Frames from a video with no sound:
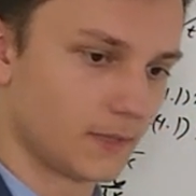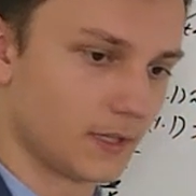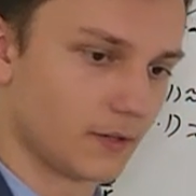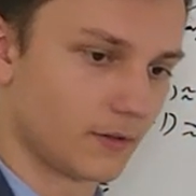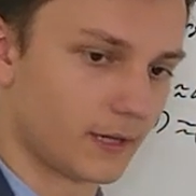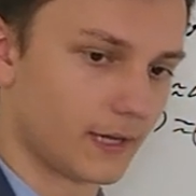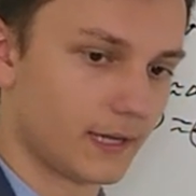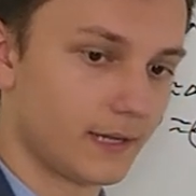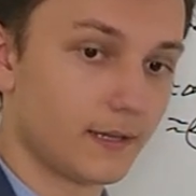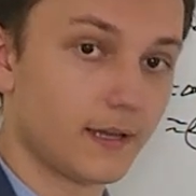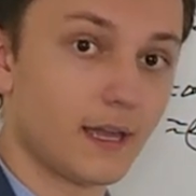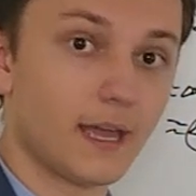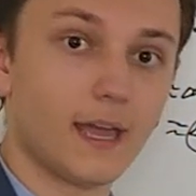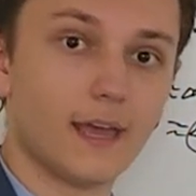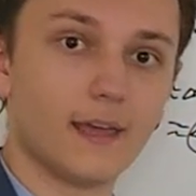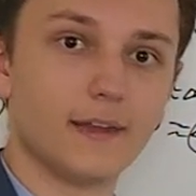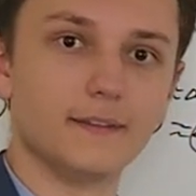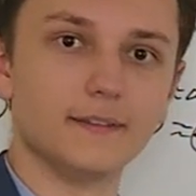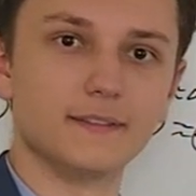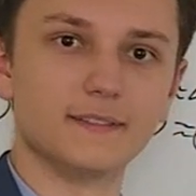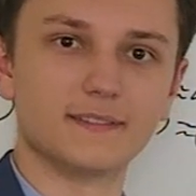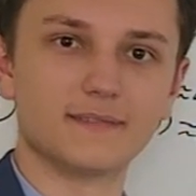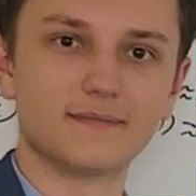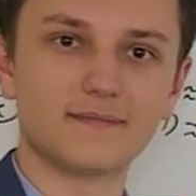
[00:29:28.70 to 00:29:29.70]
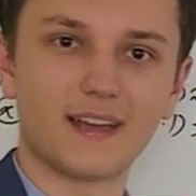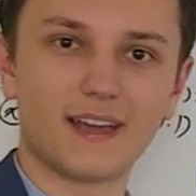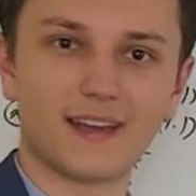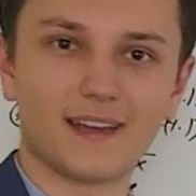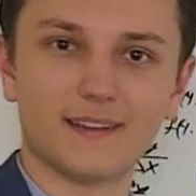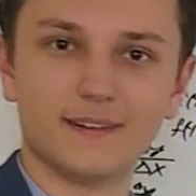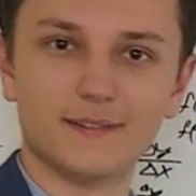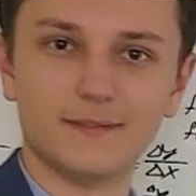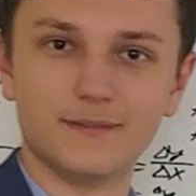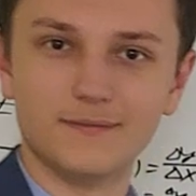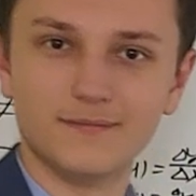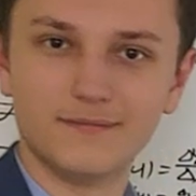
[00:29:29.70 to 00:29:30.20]
Okay? And
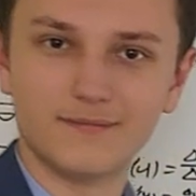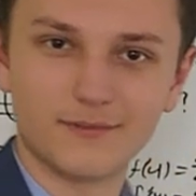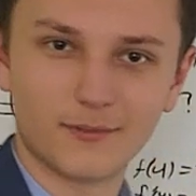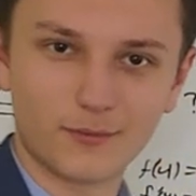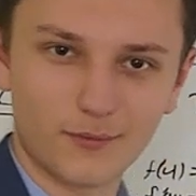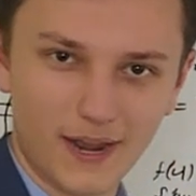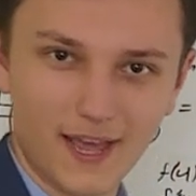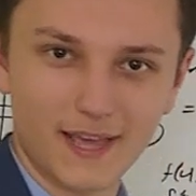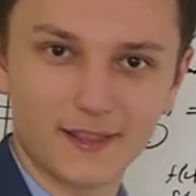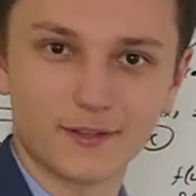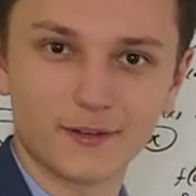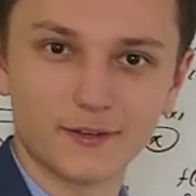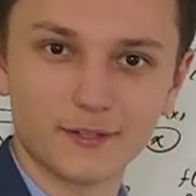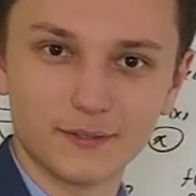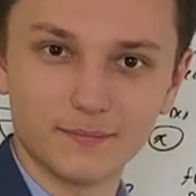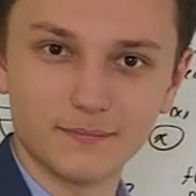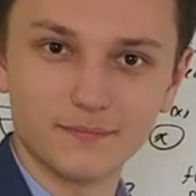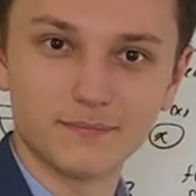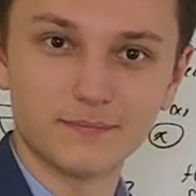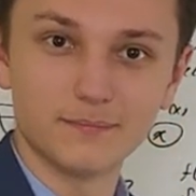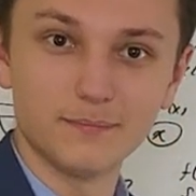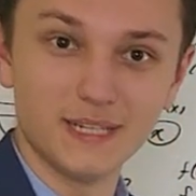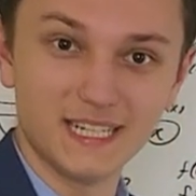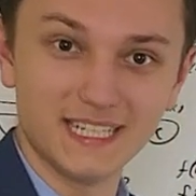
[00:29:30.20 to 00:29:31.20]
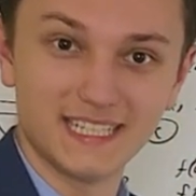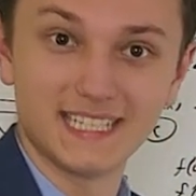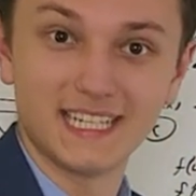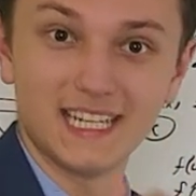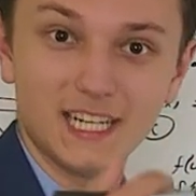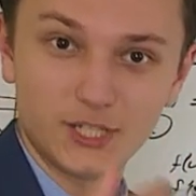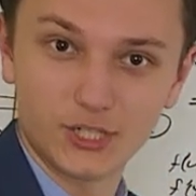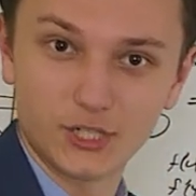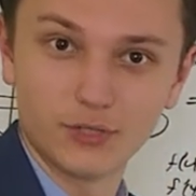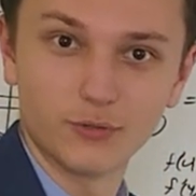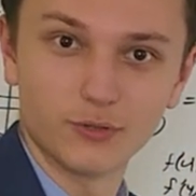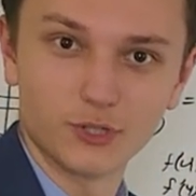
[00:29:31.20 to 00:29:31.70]
I'd rather me
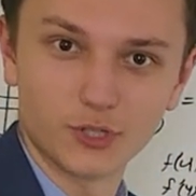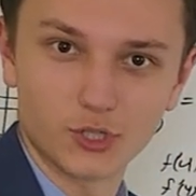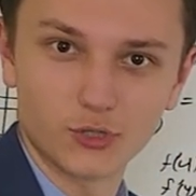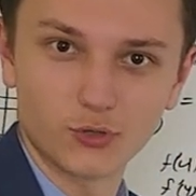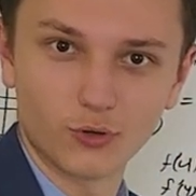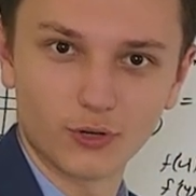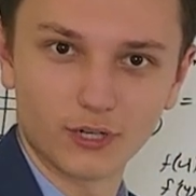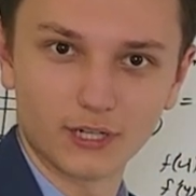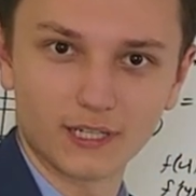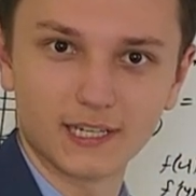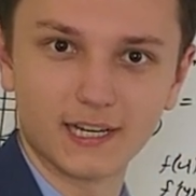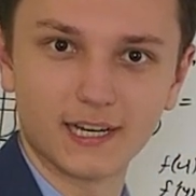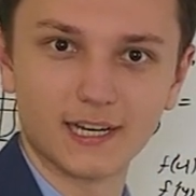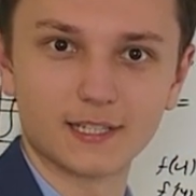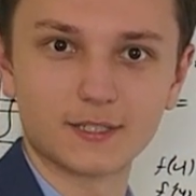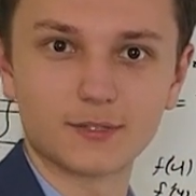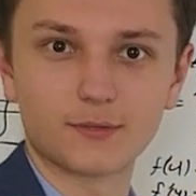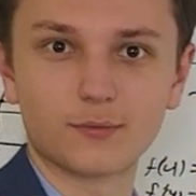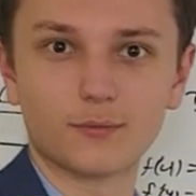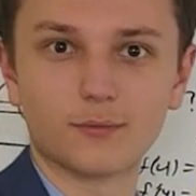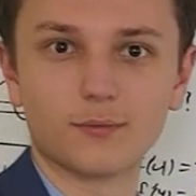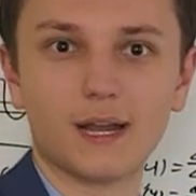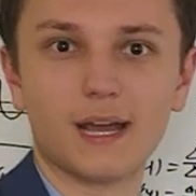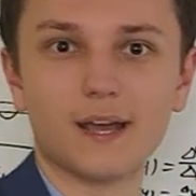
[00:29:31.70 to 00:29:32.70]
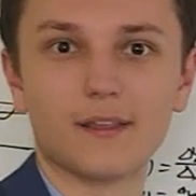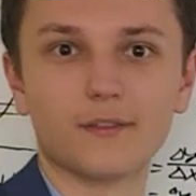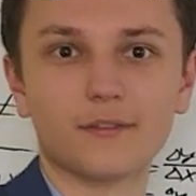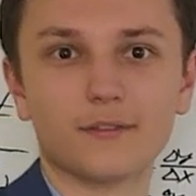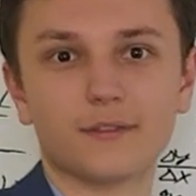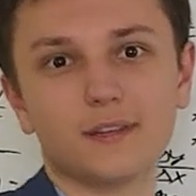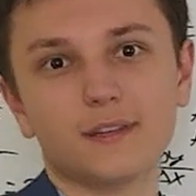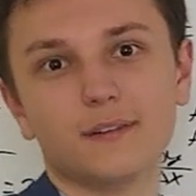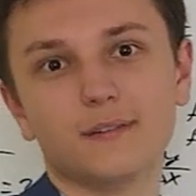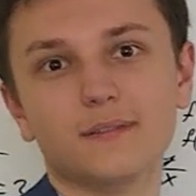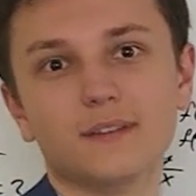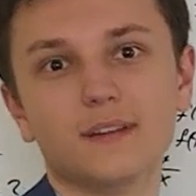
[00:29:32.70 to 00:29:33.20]
teach you the shortcuts
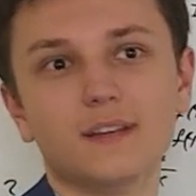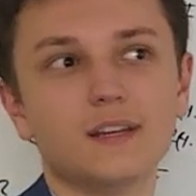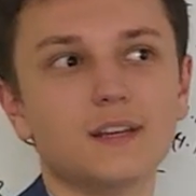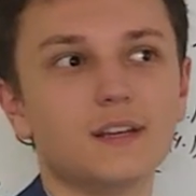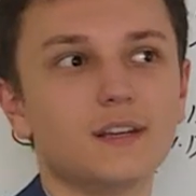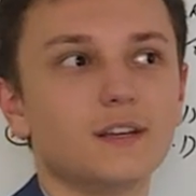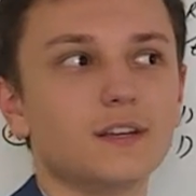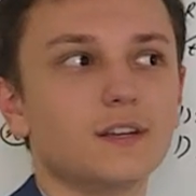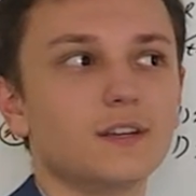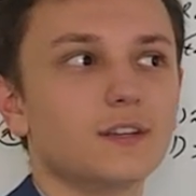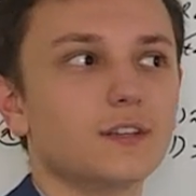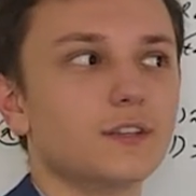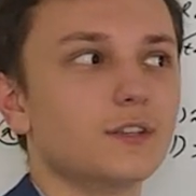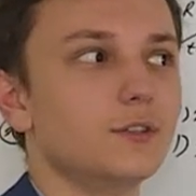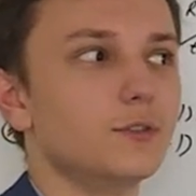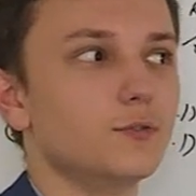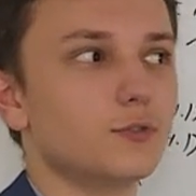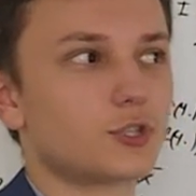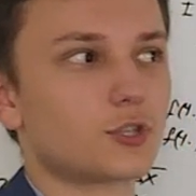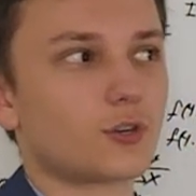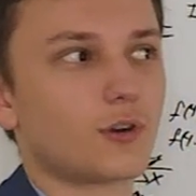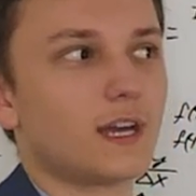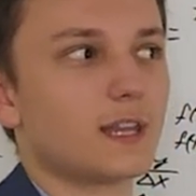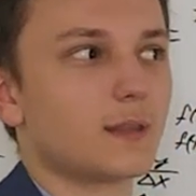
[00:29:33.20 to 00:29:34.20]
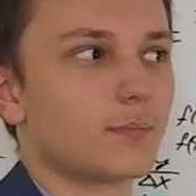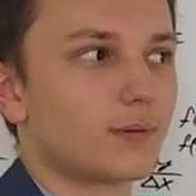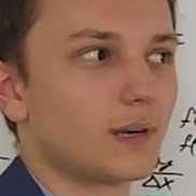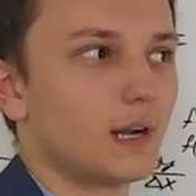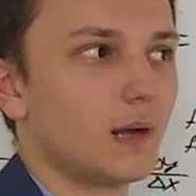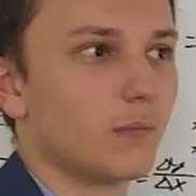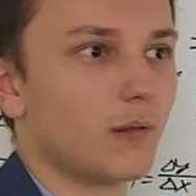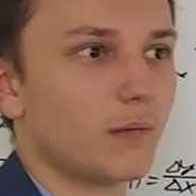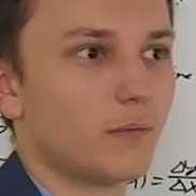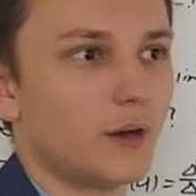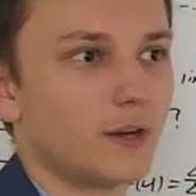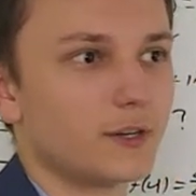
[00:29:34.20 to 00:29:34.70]
rather than you try the
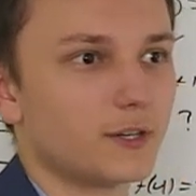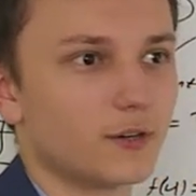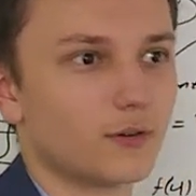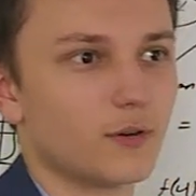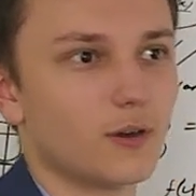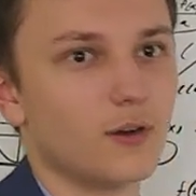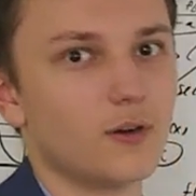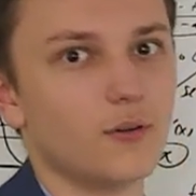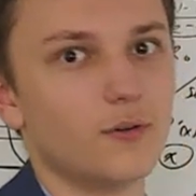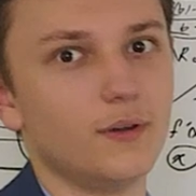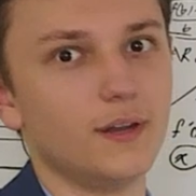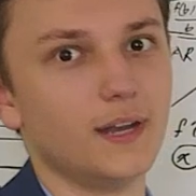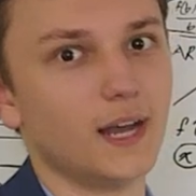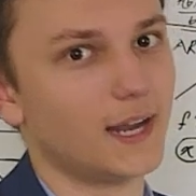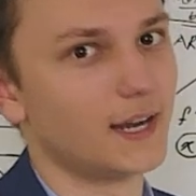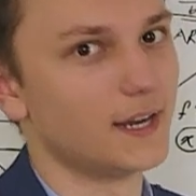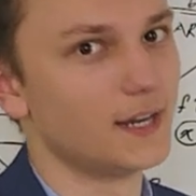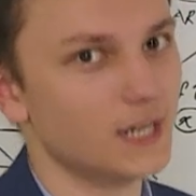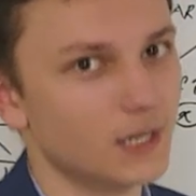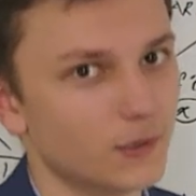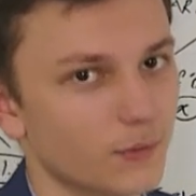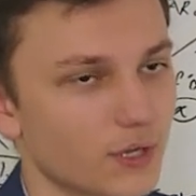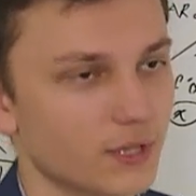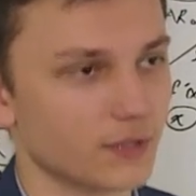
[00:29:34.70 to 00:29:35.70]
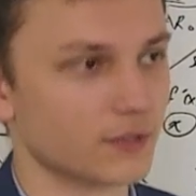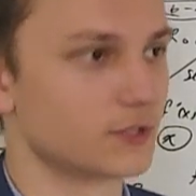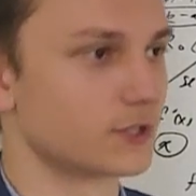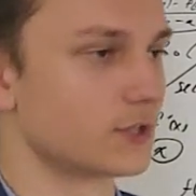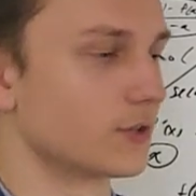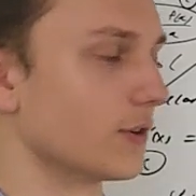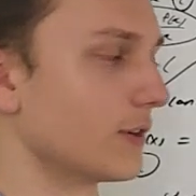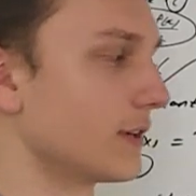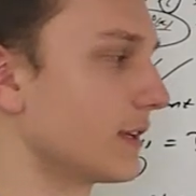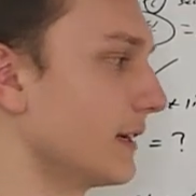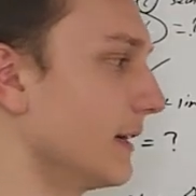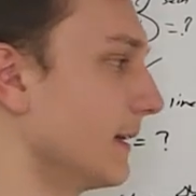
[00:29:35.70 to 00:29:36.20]
problem on your own not knowing the
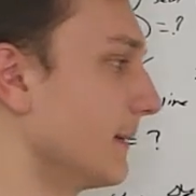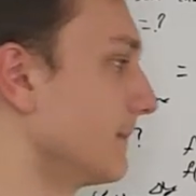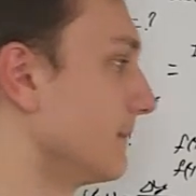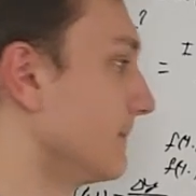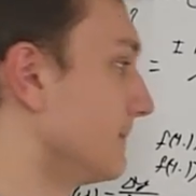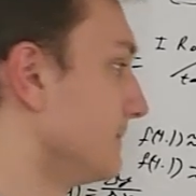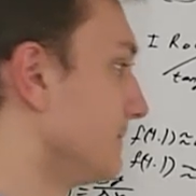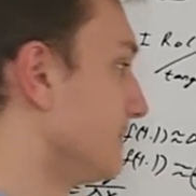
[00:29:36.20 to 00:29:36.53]
shortcut.